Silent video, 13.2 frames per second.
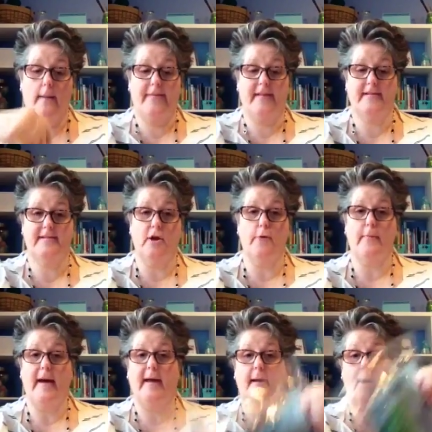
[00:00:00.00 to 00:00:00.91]
This still
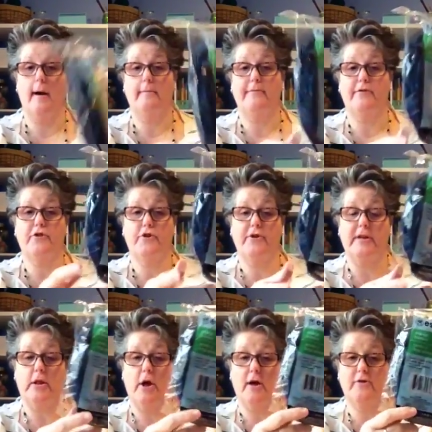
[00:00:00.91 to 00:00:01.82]
might come for dirty
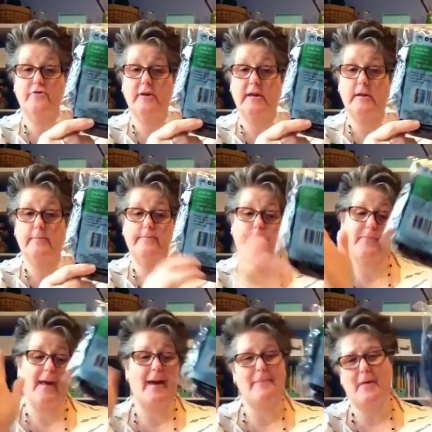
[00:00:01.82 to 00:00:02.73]
laundry.
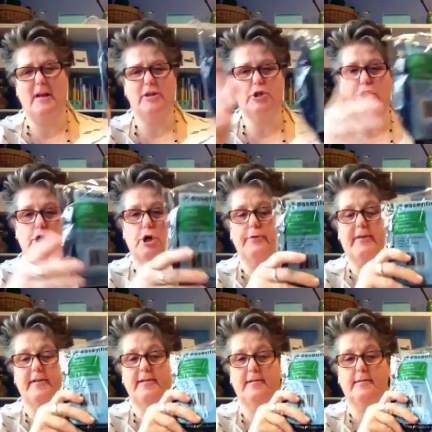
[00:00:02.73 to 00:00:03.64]
I'm not sure.
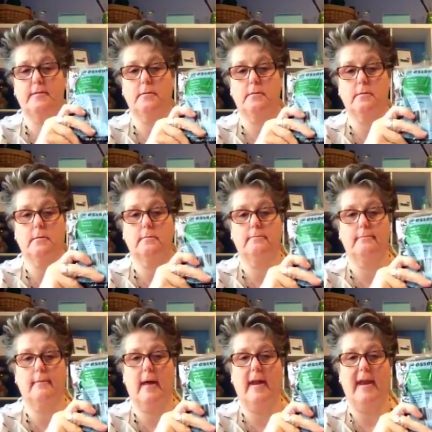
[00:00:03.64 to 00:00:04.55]
This is
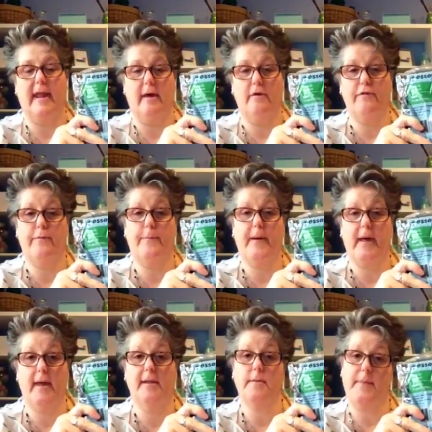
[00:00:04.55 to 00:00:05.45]
an if,
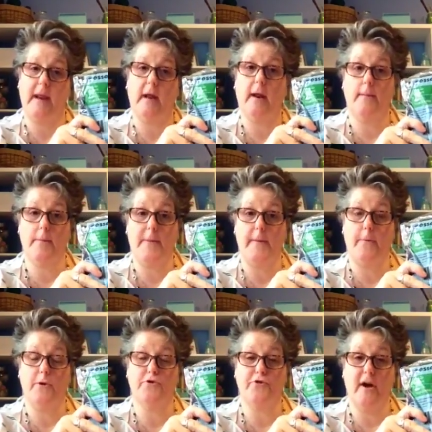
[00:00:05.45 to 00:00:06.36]
but depending on how many
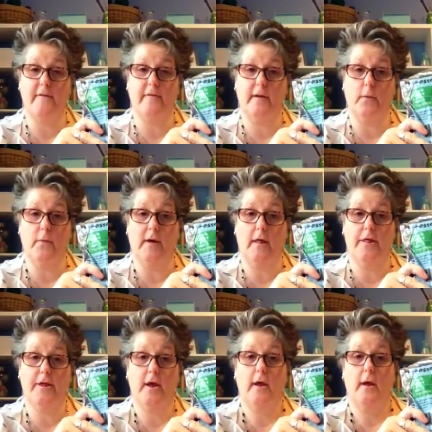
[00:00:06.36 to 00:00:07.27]
people you're traveling
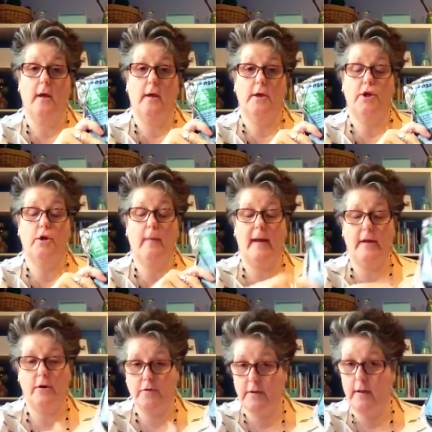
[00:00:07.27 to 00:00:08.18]
with, you may
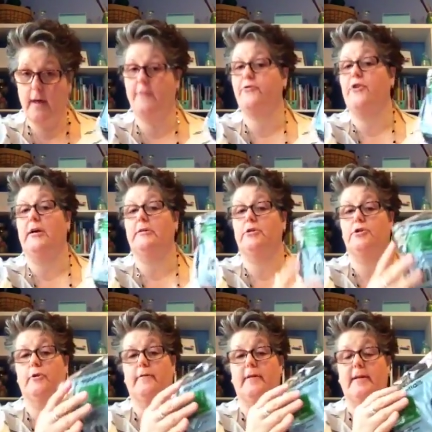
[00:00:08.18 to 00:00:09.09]
use a lot of trash
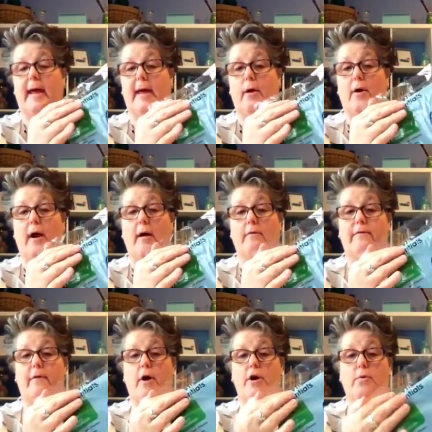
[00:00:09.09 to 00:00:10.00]
during the day or how
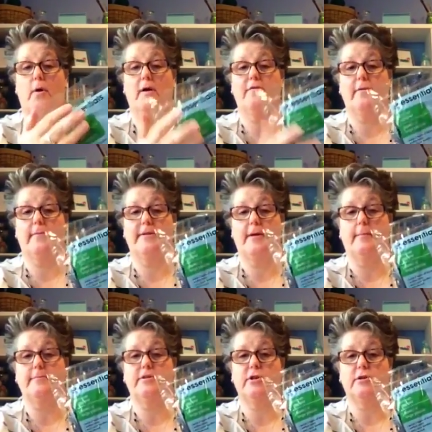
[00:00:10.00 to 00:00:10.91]
far you are from the
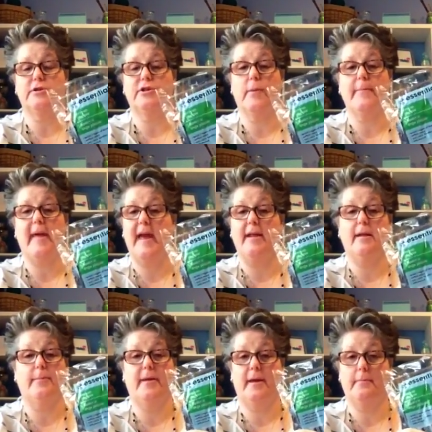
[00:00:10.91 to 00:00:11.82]
dumpster. So it may end
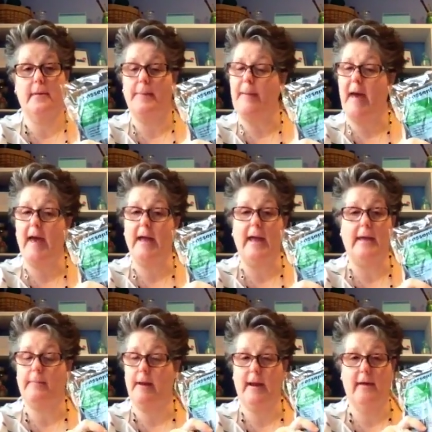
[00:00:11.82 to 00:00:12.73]
up in my bag.
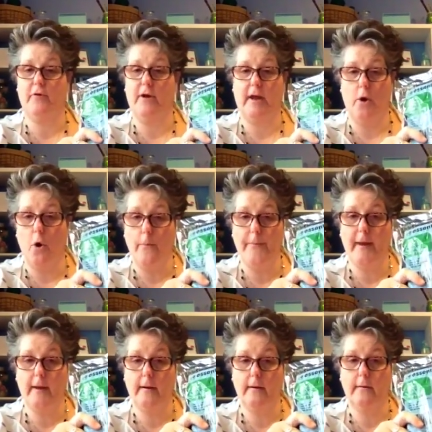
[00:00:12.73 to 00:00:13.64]
It may never get
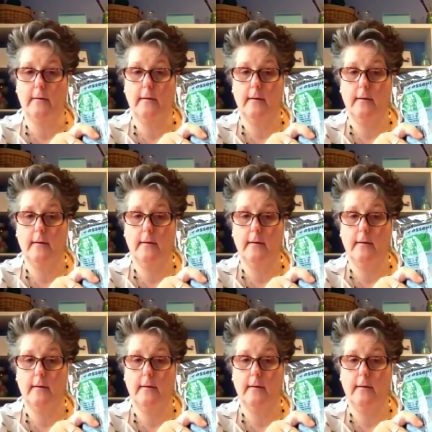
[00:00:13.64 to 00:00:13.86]
opened.